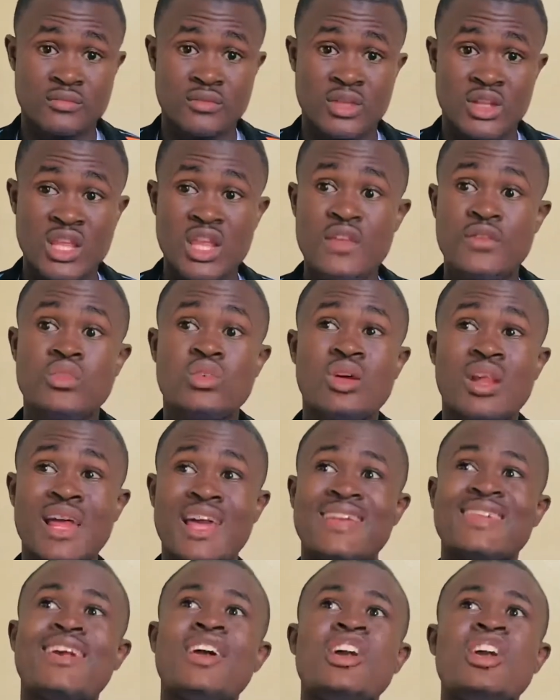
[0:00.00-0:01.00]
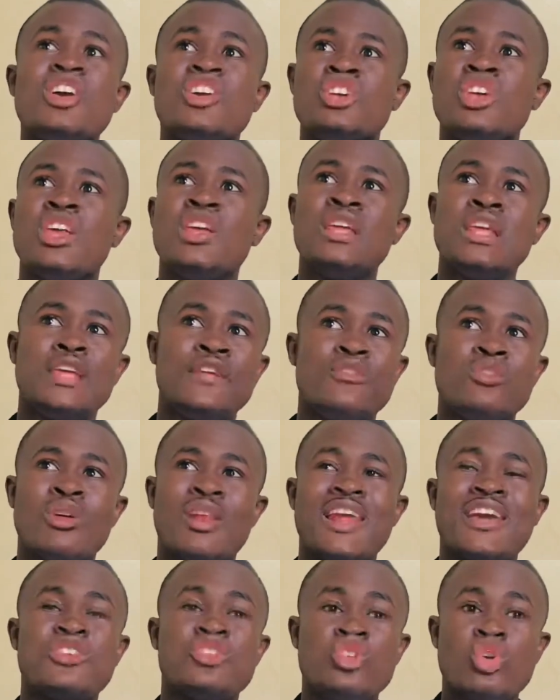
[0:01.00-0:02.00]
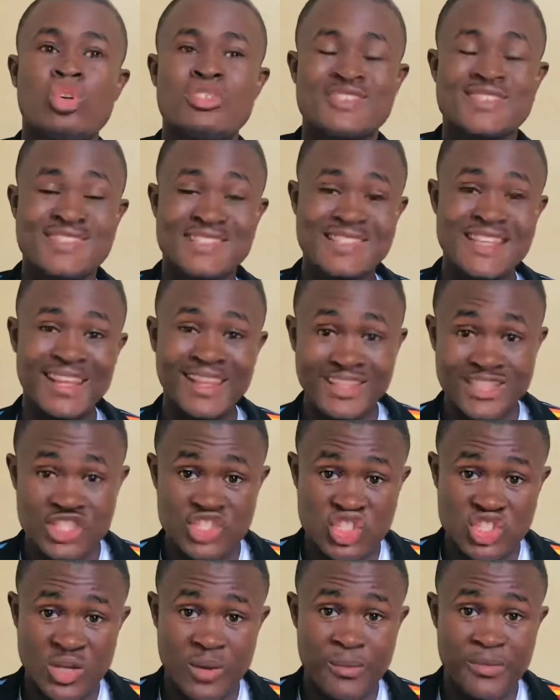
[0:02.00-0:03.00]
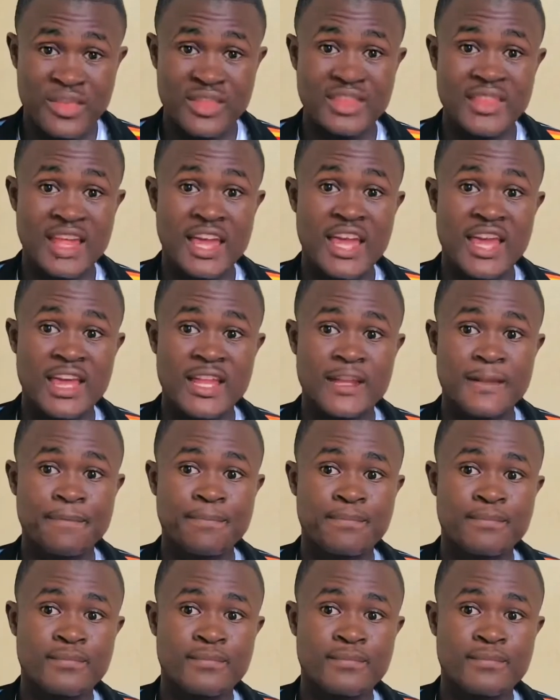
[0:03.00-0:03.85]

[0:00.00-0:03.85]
If you're selling something, and